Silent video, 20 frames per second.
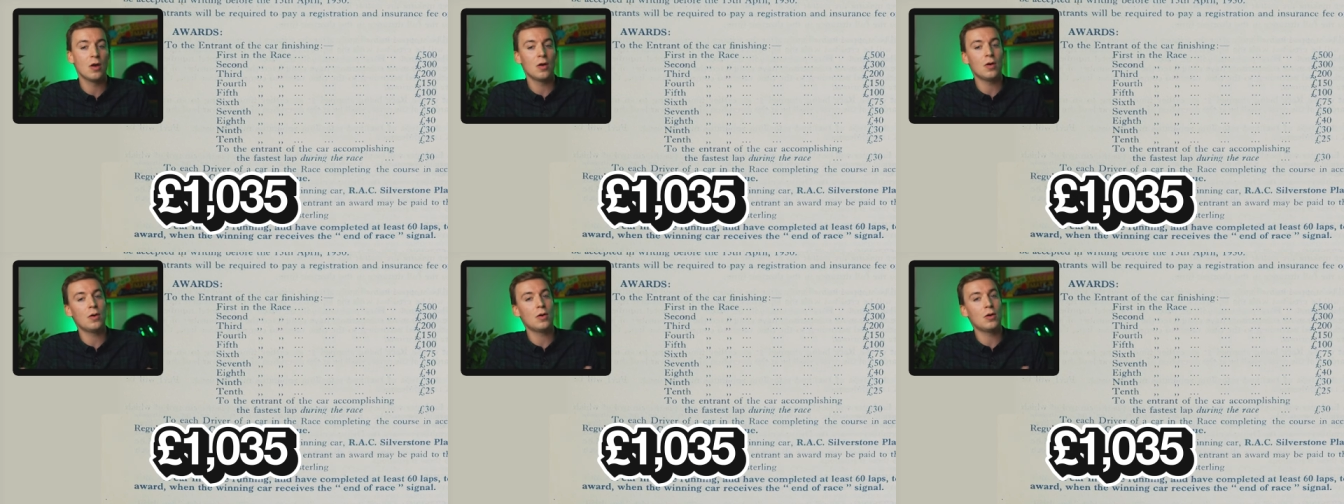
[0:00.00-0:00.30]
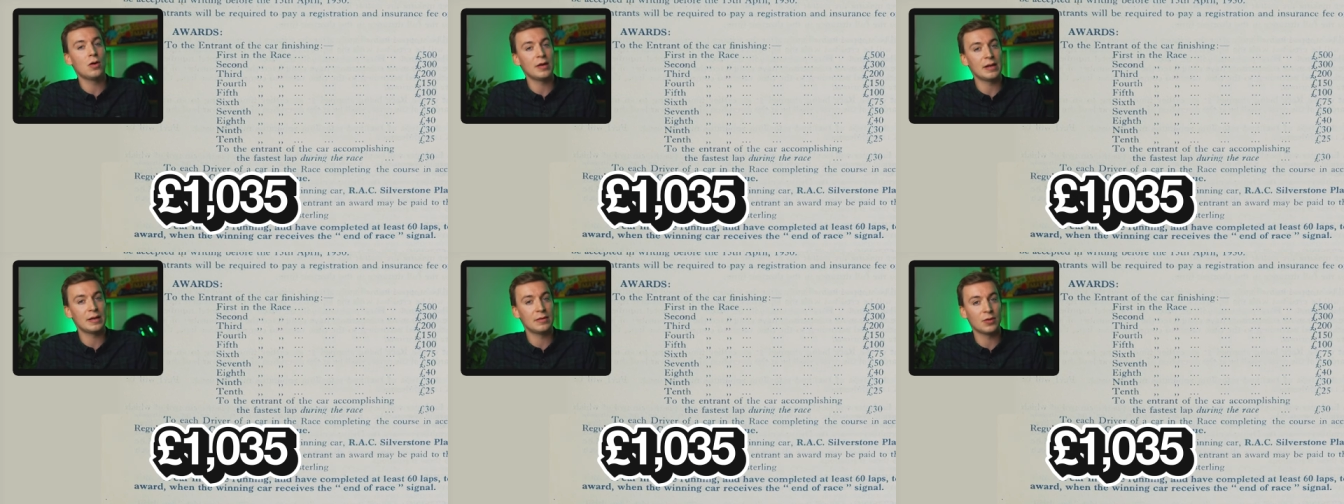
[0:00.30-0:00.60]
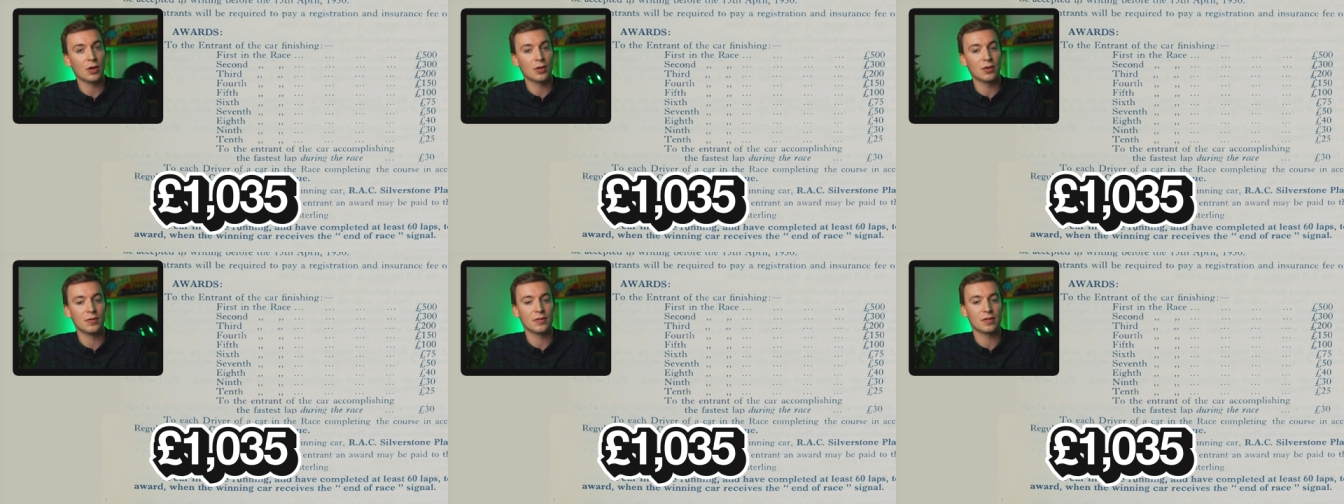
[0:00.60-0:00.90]
or in
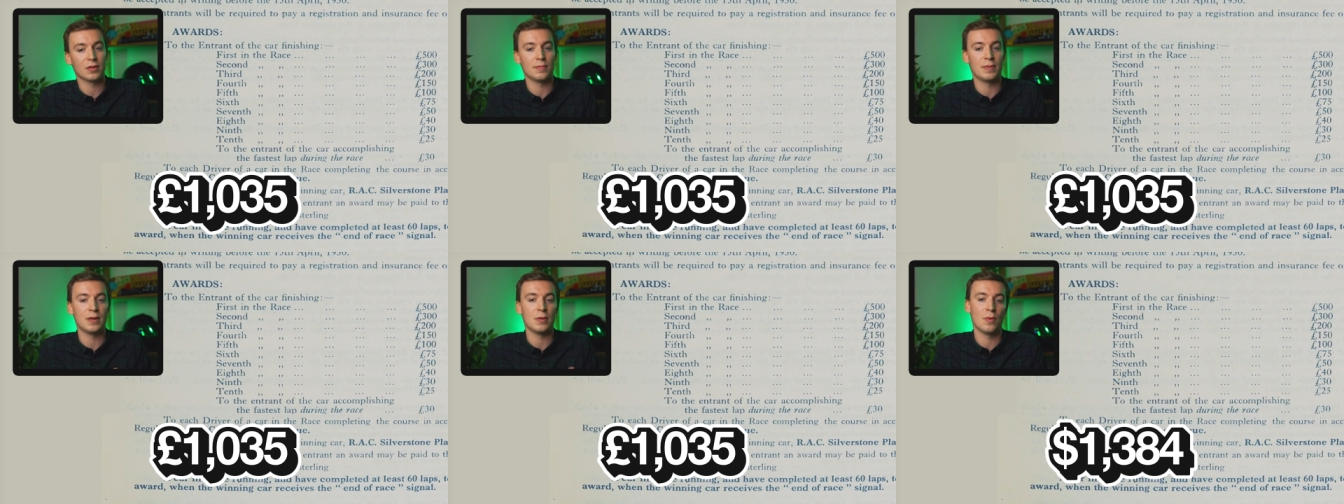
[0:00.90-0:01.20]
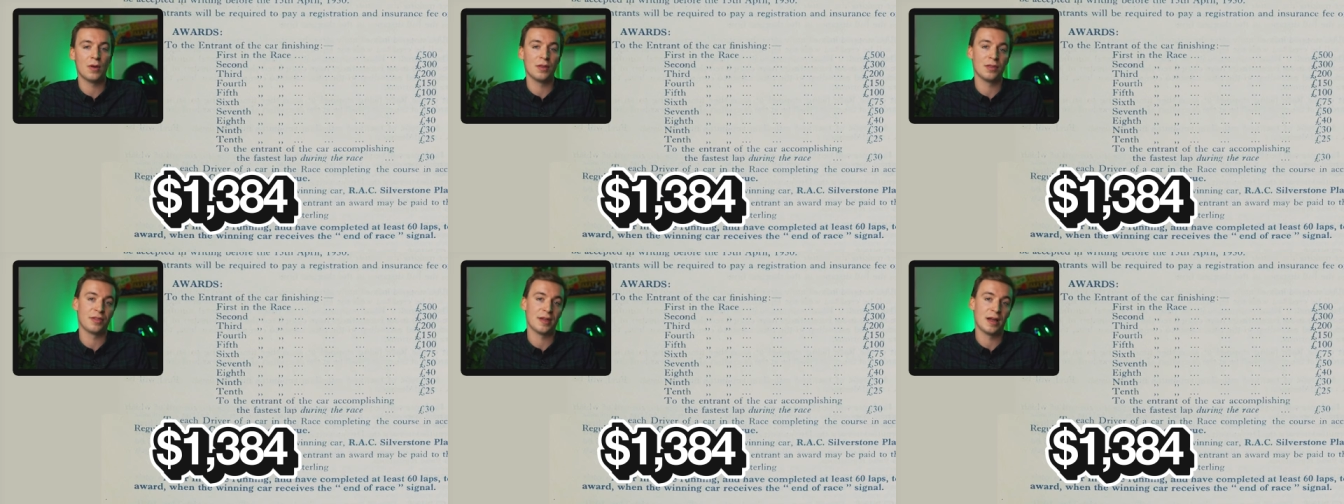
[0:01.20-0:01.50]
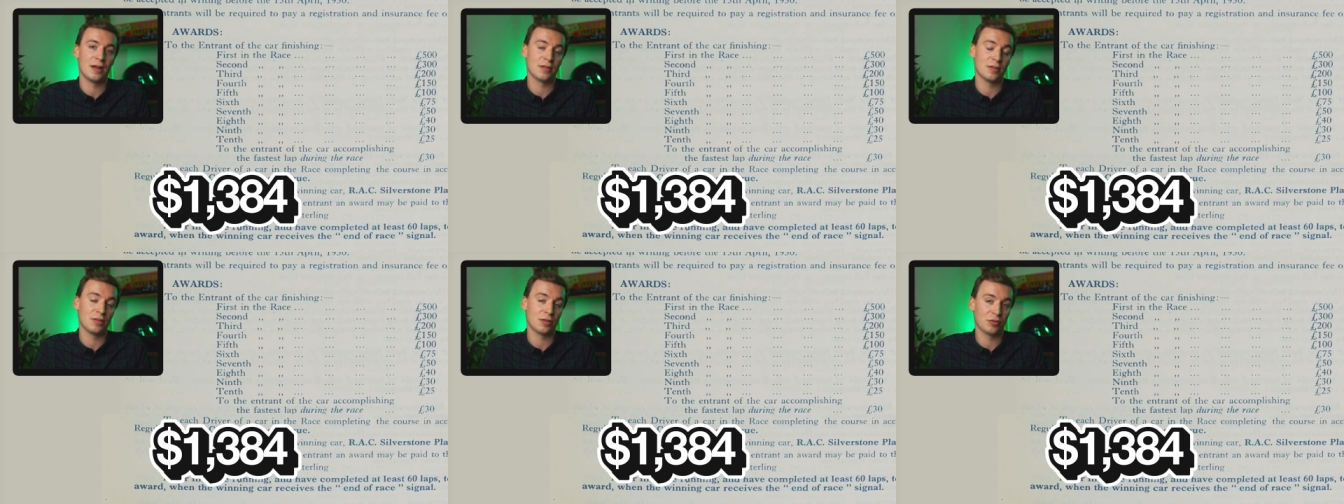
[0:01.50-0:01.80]
dollars, it'd be one
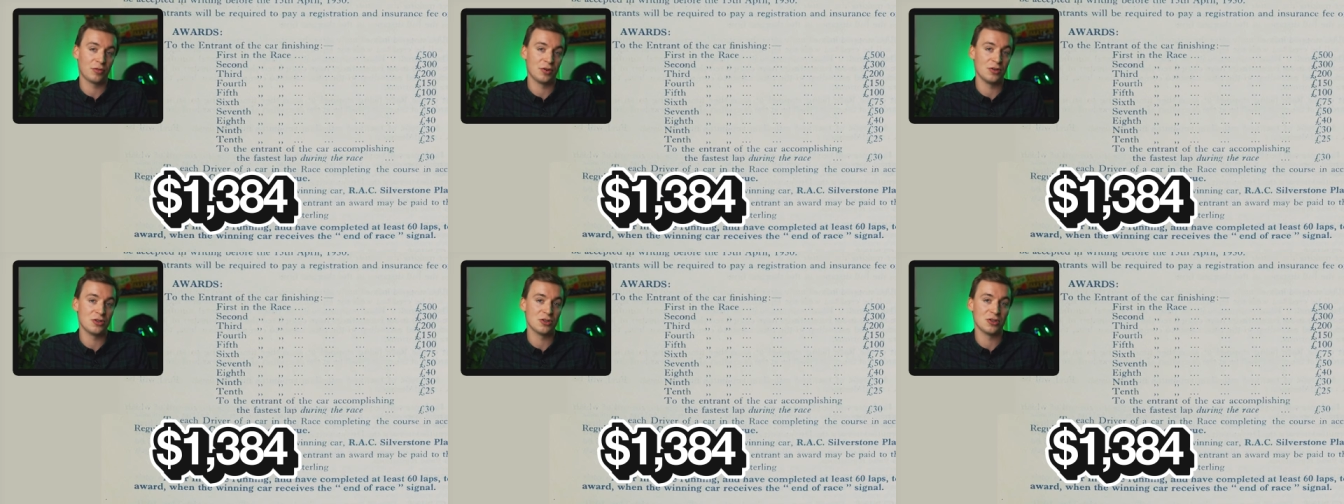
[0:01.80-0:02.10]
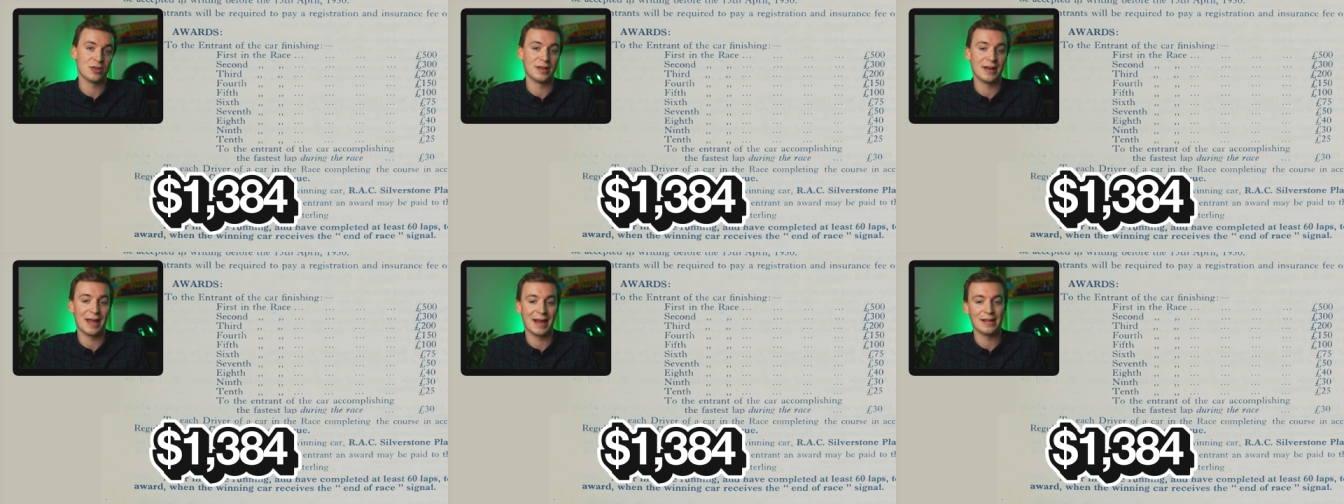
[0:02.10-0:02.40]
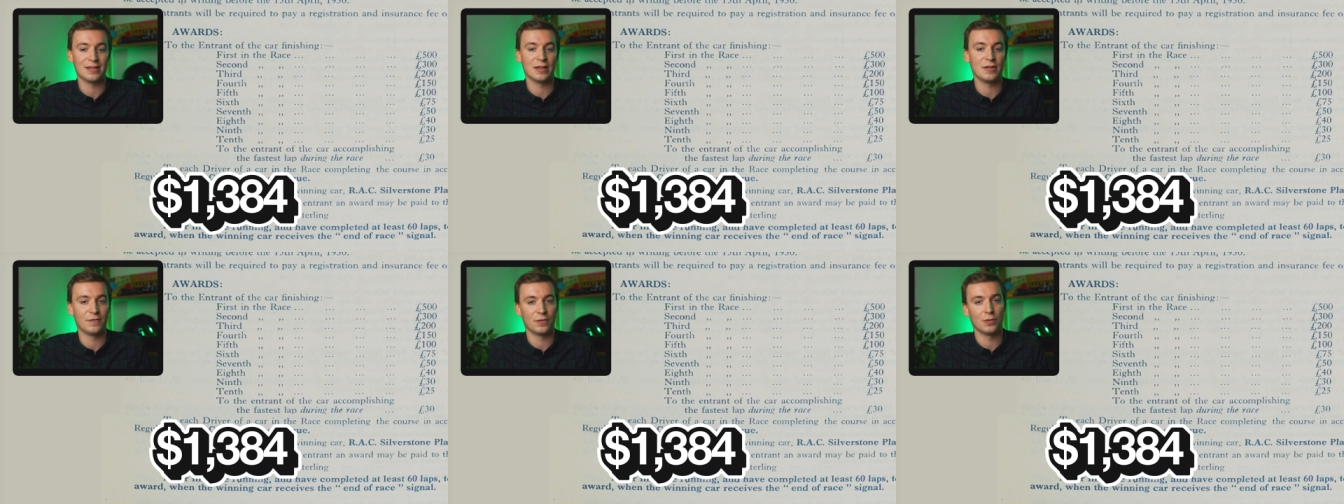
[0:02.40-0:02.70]
thousand three hundred
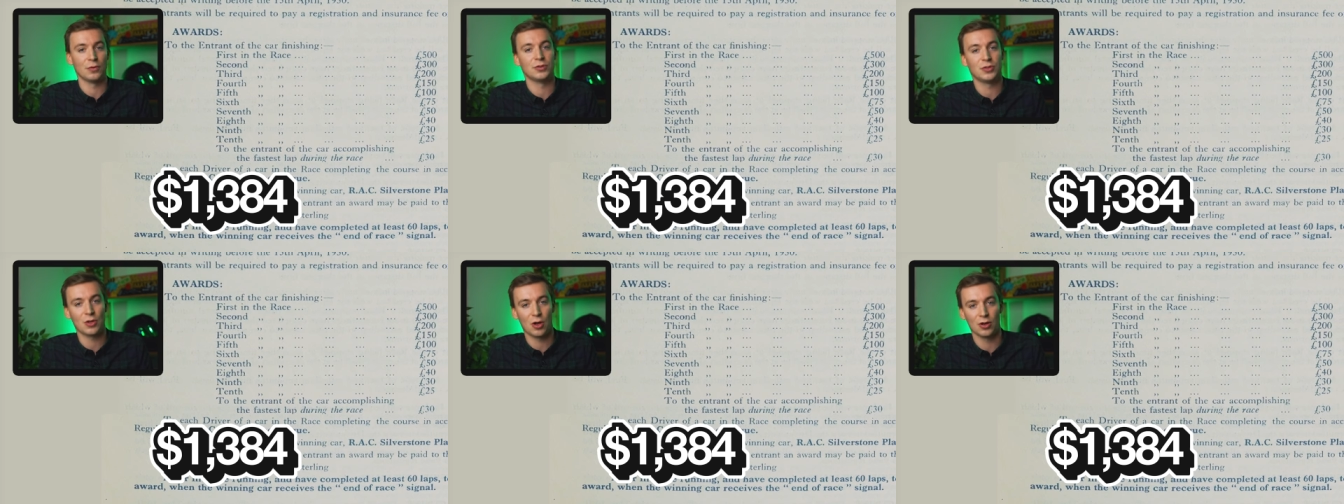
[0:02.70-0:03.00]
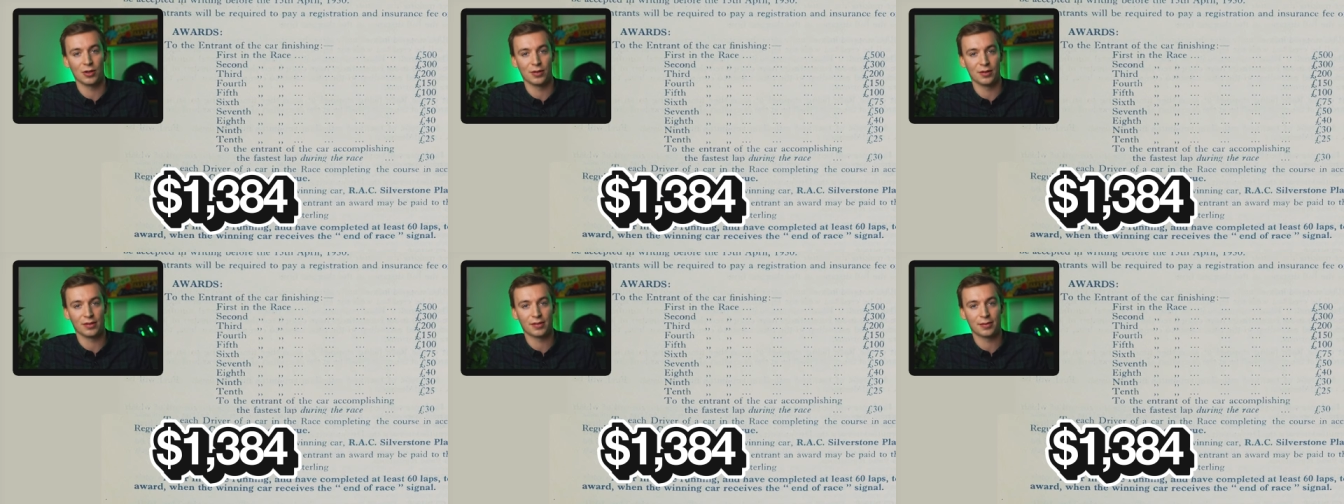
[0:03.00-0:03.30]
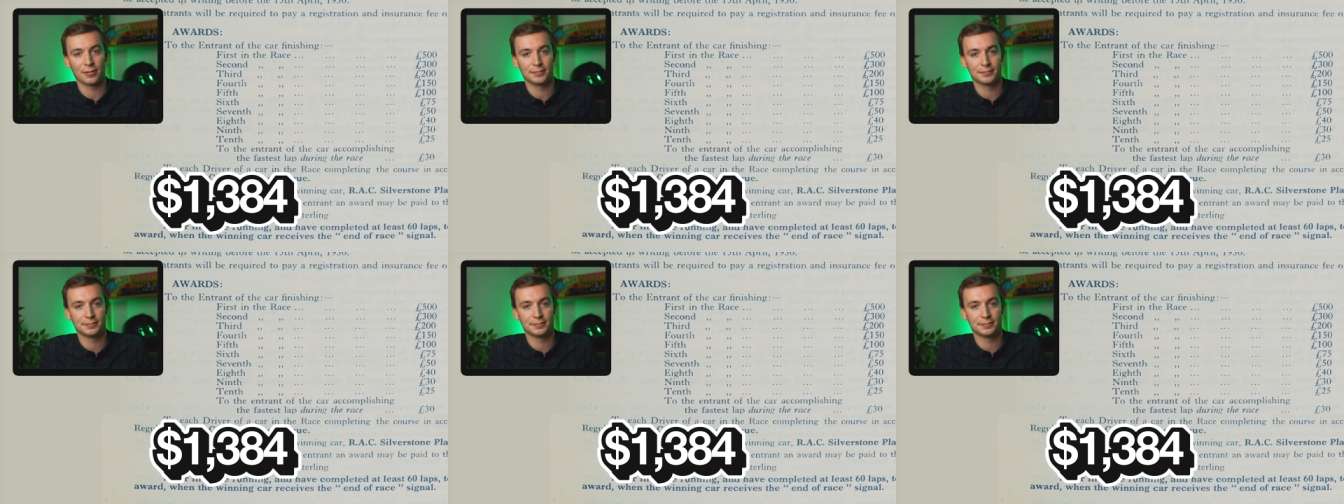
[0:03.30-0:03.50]
eighty-four dollars.